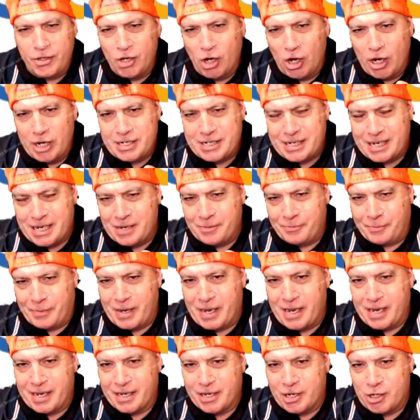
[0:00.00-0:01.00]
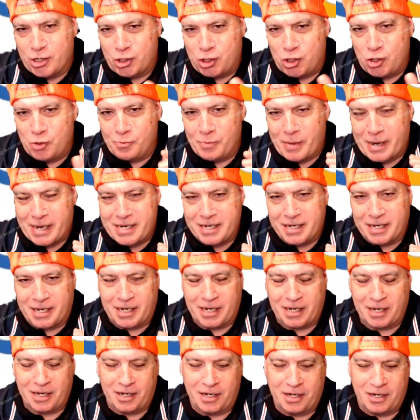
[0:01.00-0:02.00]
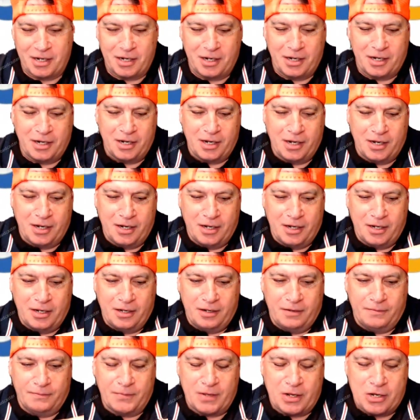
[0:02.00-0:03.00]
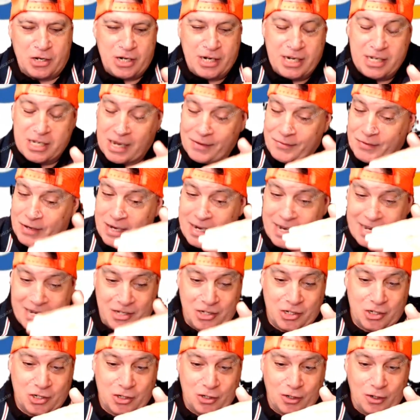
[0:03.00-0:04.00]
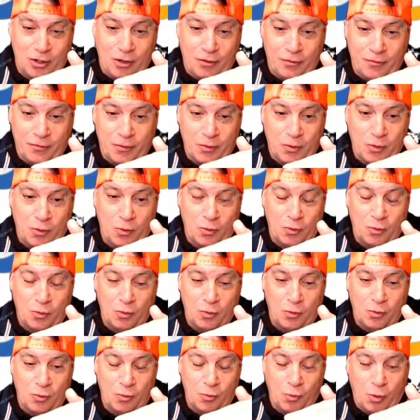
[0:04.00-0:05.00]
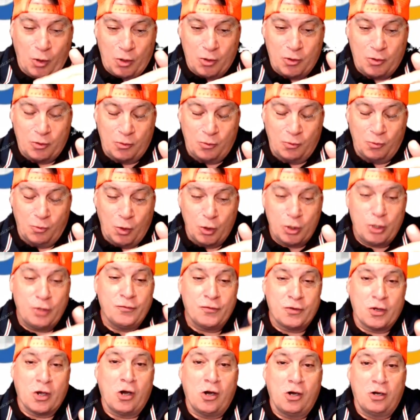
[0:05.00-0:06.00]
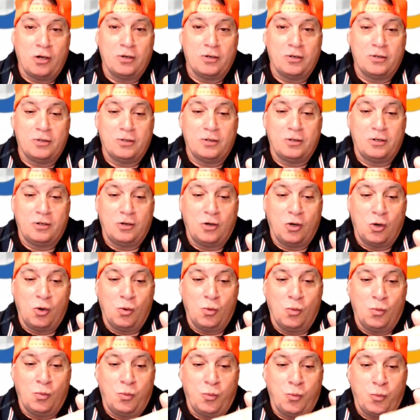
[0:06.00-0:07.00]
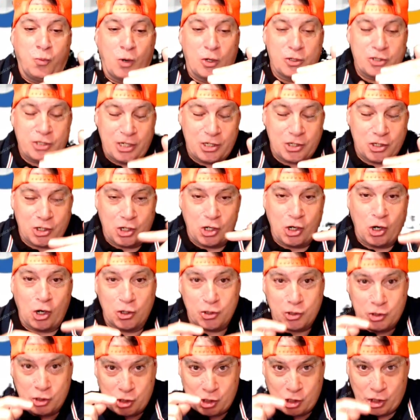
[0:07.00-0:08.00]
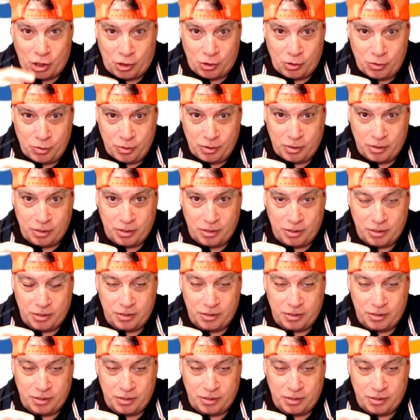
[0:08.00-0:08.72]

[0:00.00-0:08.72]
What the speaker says: The idea being is you need to have a list of what you've got, what it's cost you,